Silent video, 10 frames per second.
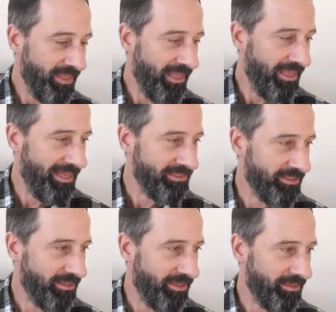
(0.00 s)
And
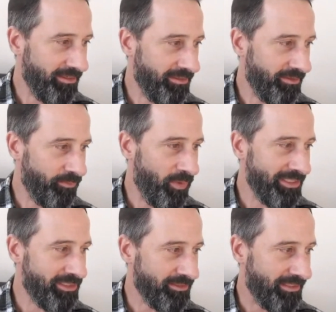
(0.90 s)

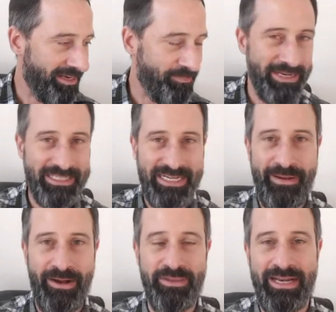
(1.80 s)
whilst kind of batting
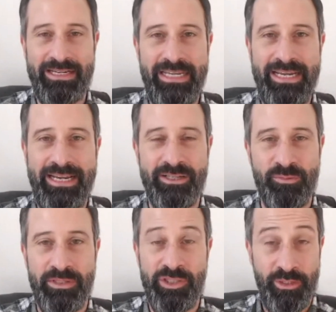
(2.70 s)
about the ideas
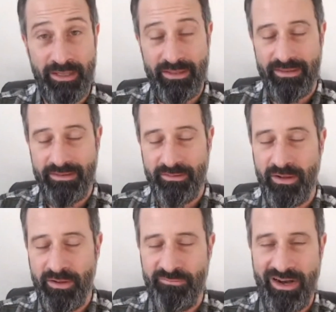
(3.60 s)
with Judith
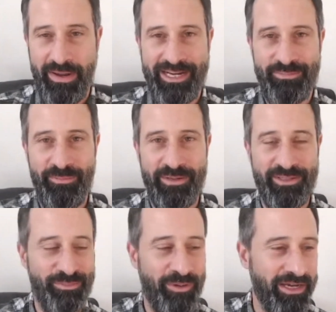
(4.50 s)
Raymaker, my
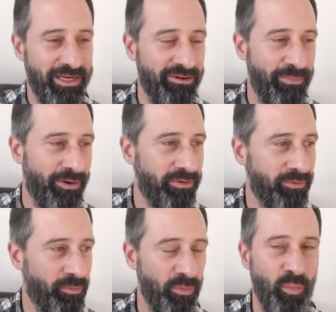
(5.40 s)
business partner, about
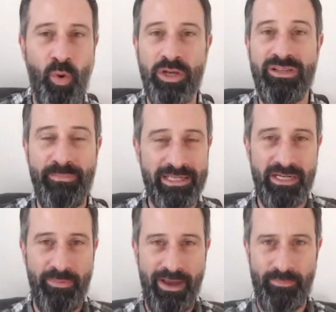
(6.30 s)
what's the message
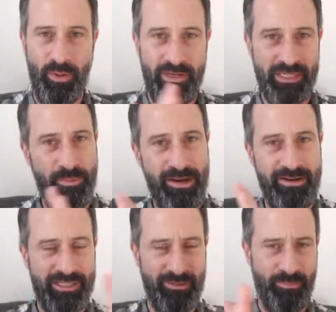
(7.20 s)
about employee
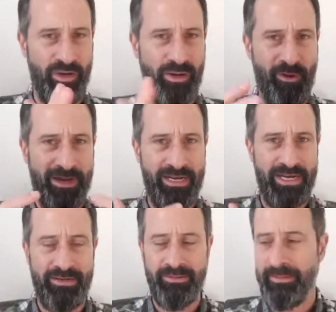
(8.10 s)
experience, employer branding.